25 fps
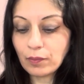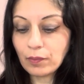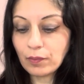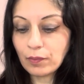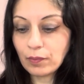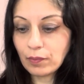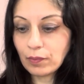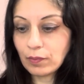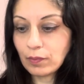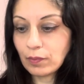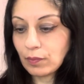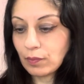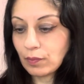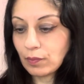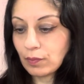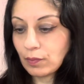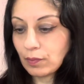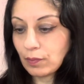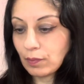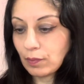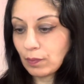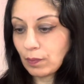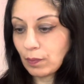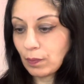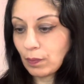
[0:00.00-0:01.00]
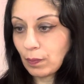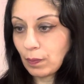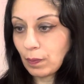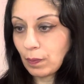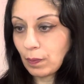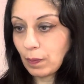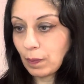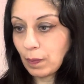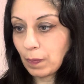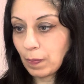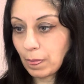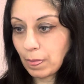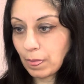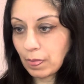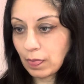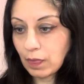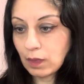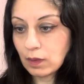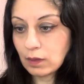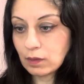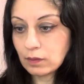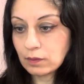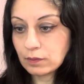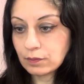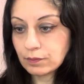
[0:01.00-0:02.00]

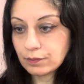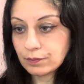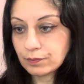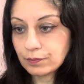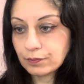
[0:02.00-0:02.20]
[no speech]